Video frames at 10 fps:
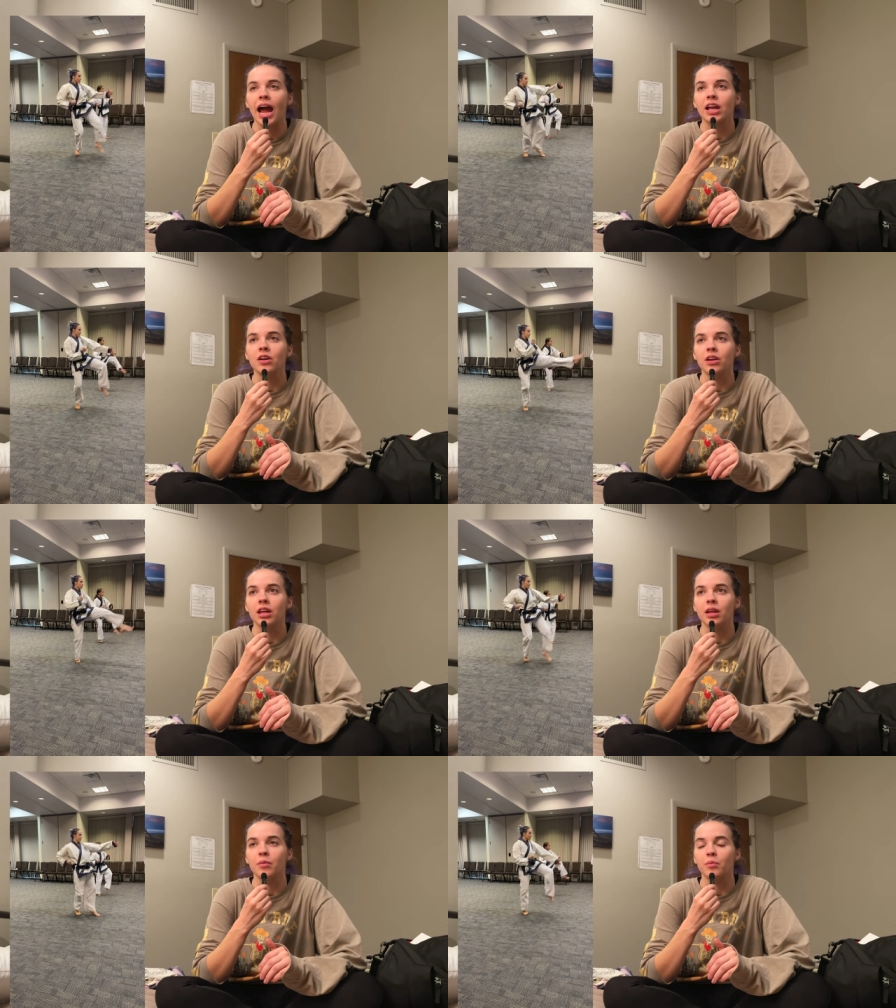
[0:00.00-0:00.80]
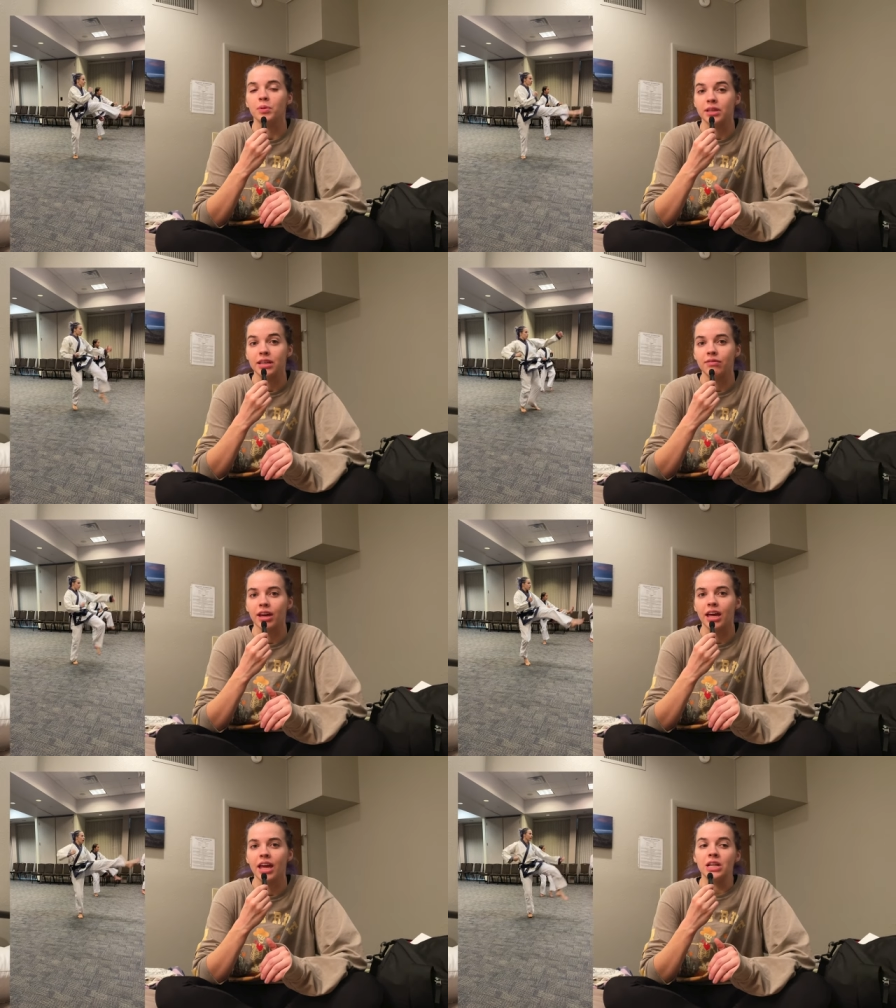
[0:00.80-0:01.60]
I couldn't believe
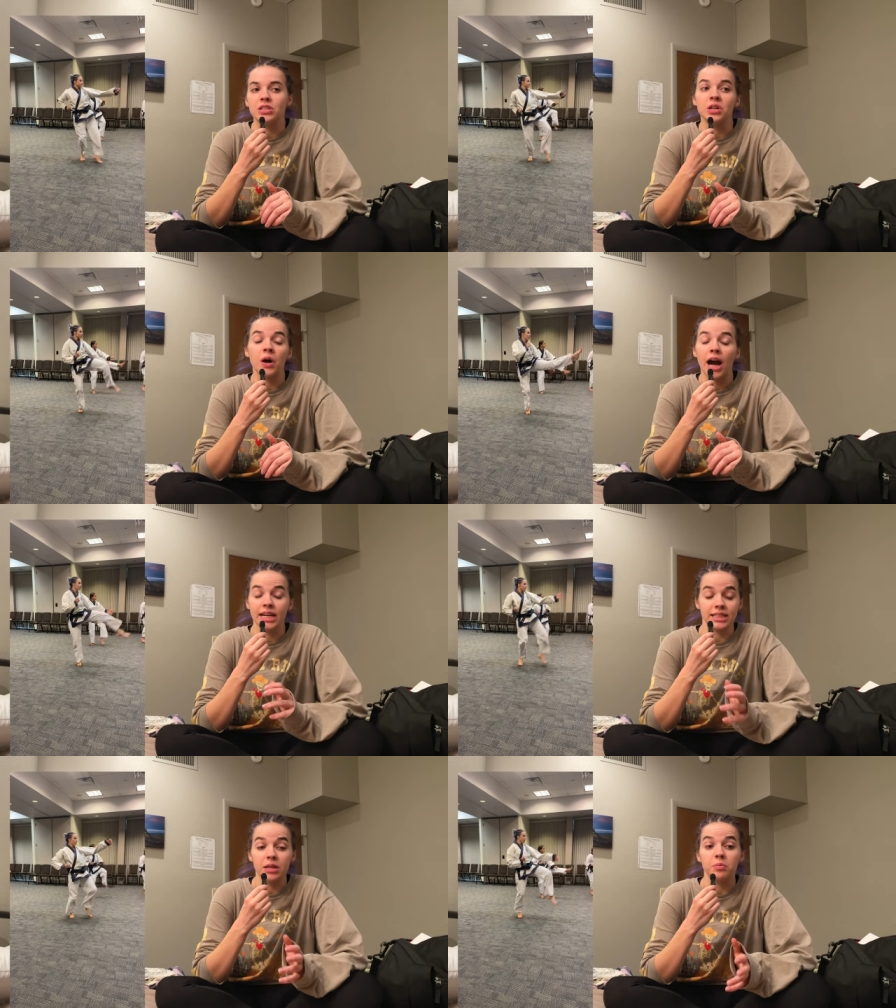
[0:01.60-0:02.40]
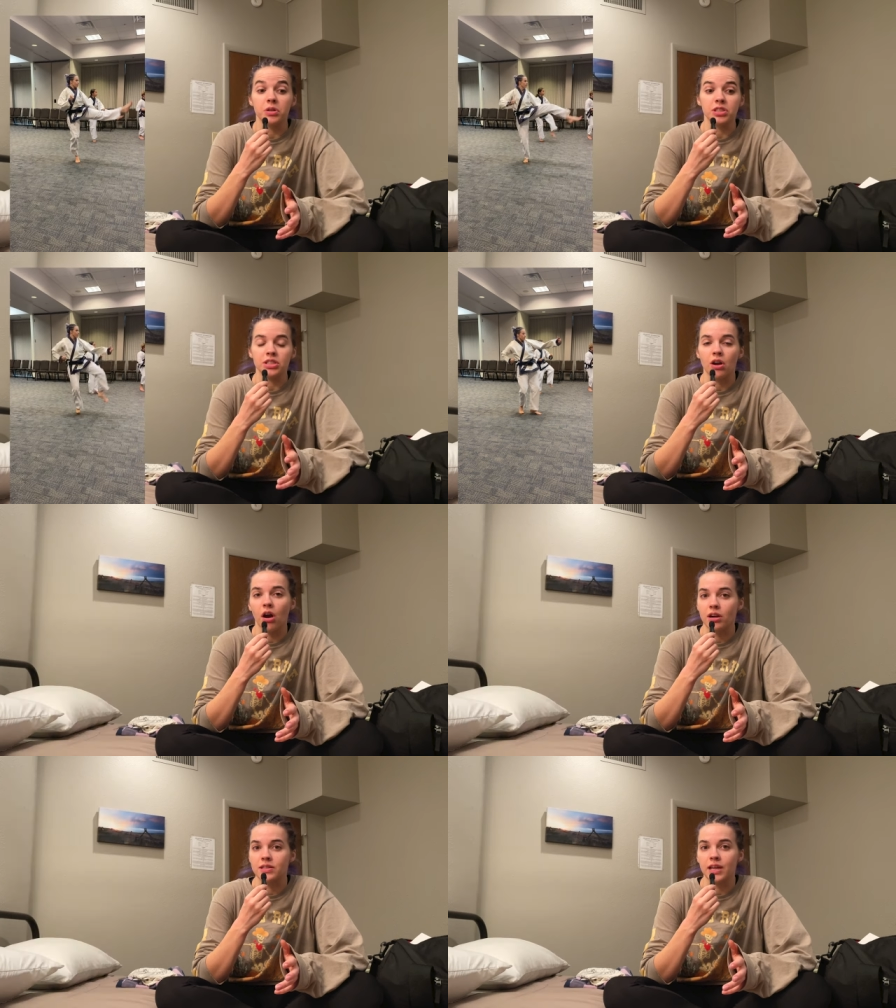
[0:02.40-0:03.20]
it. And so I did push as
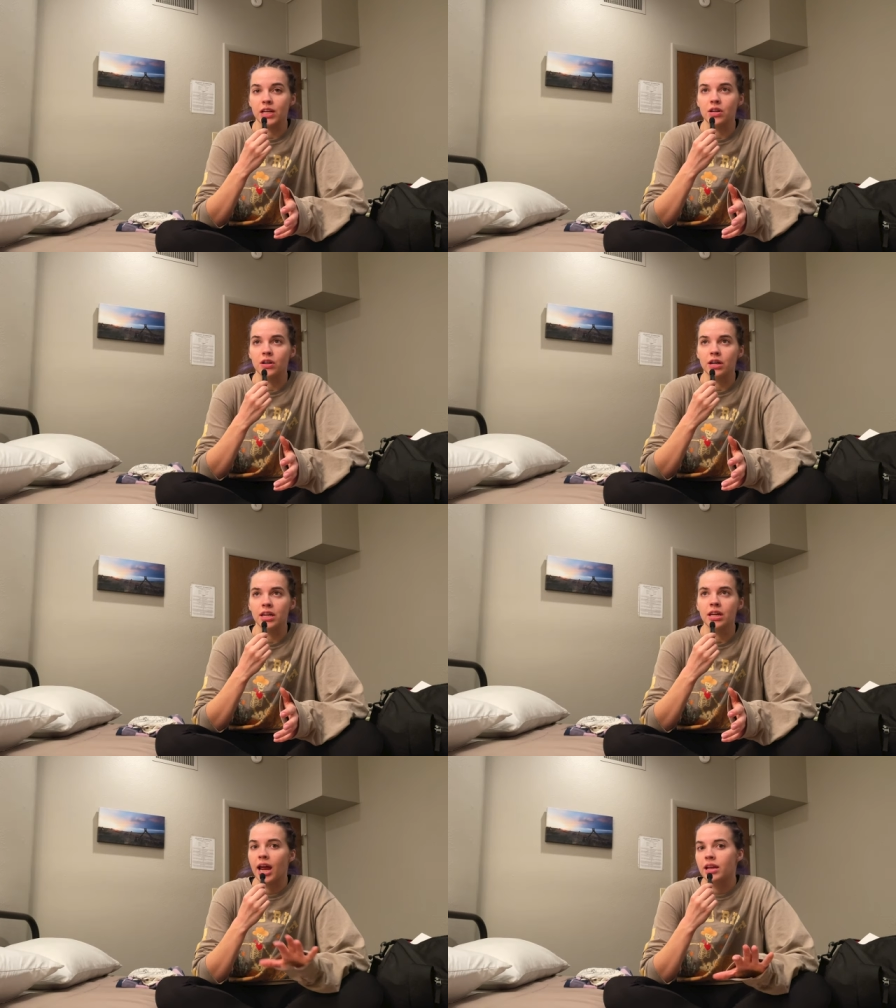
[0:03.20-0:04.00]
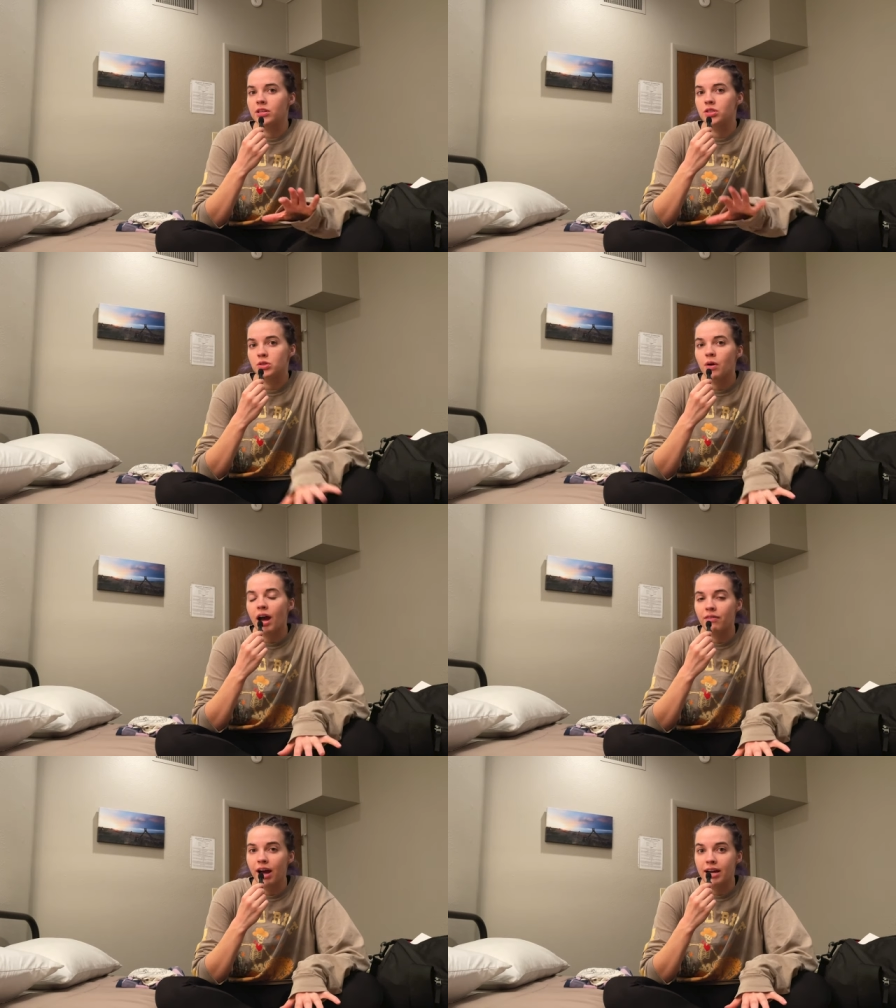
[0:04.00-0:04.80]
hard as I could. I do
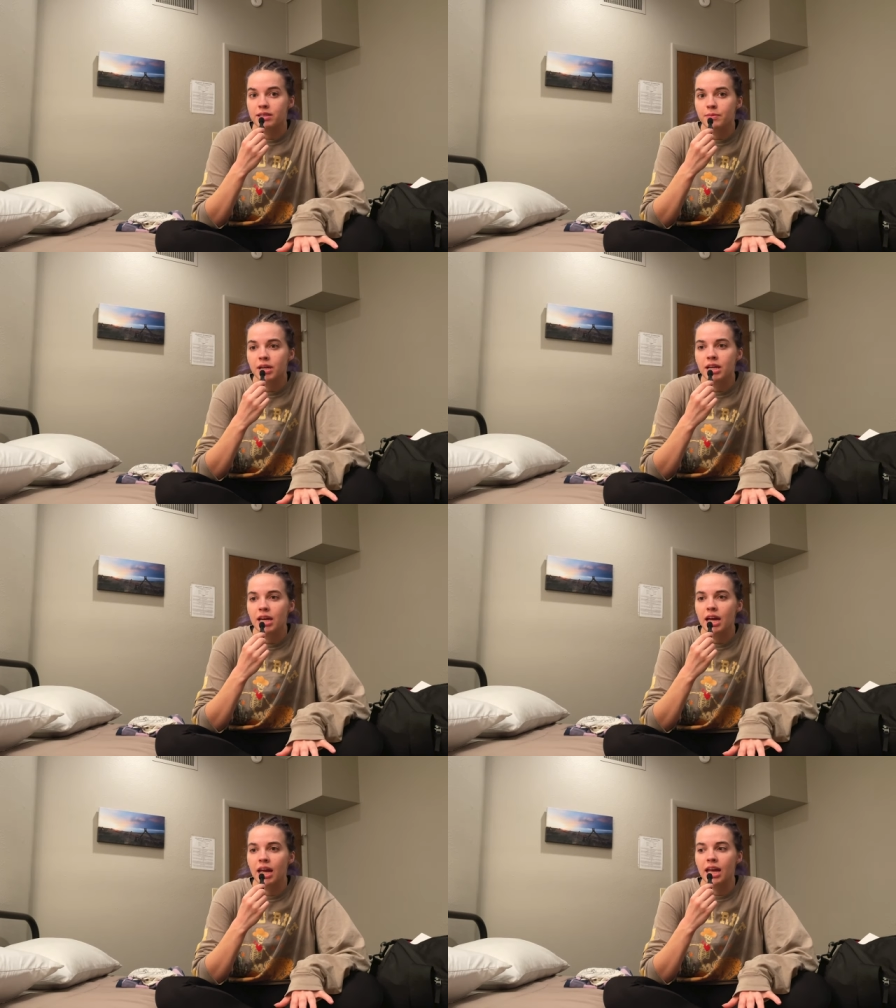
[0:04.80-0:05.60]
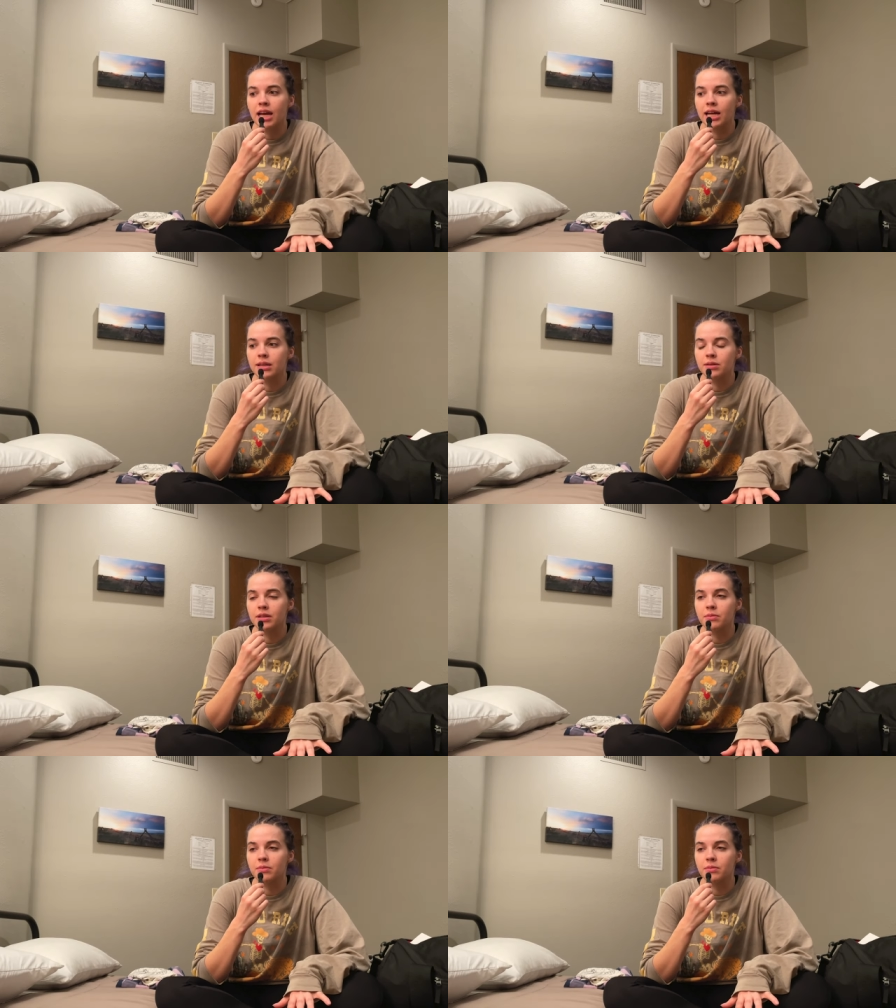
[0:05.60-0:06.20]
have asthma, and